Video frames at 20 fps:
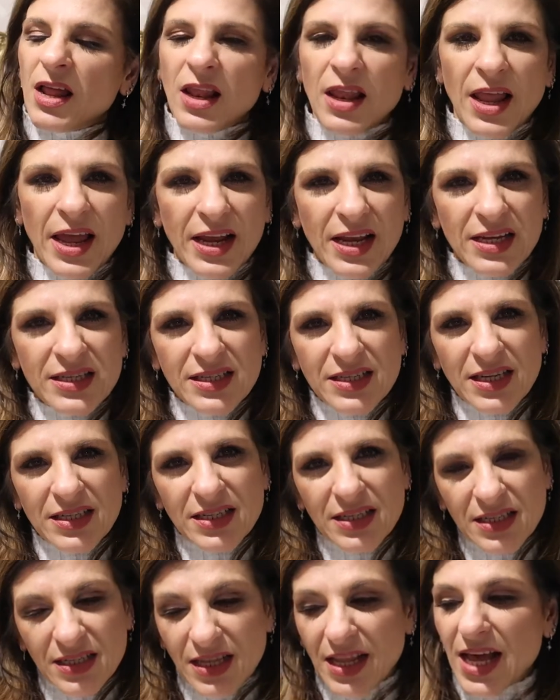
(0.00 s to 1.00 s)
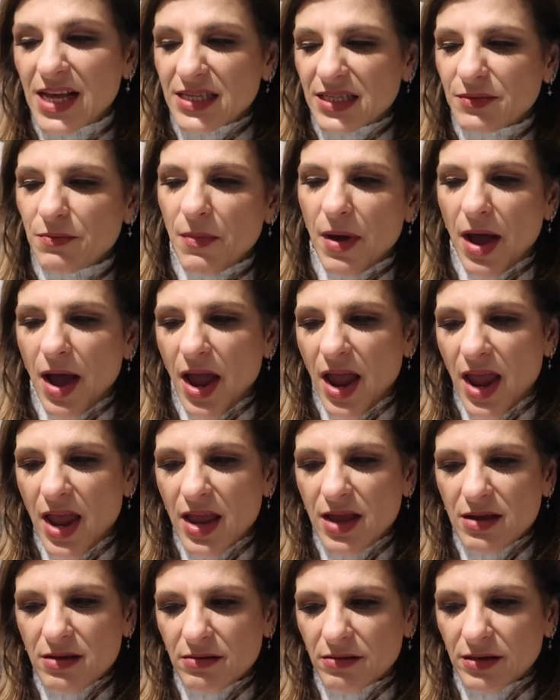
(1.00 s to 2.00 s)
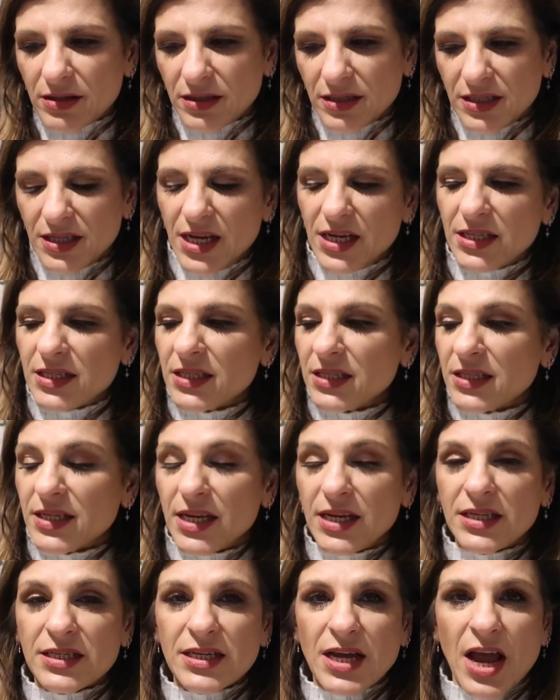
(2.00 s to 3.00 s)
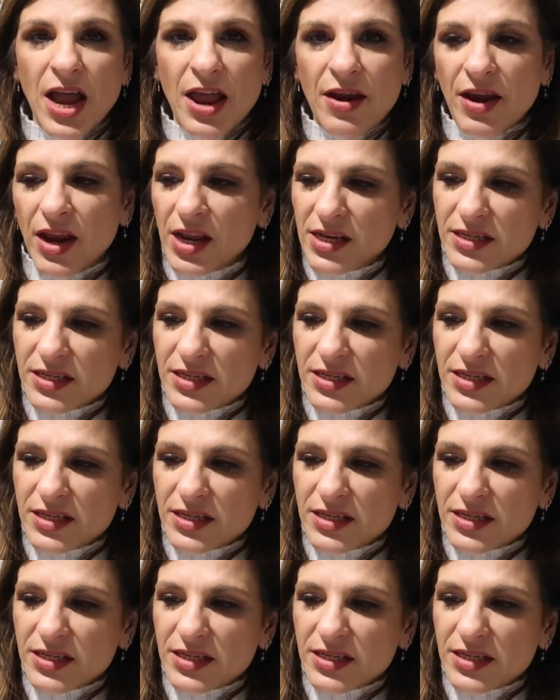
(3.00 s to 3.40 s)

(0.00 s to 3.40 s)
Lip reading: Like I said, that's my day-to-day diary.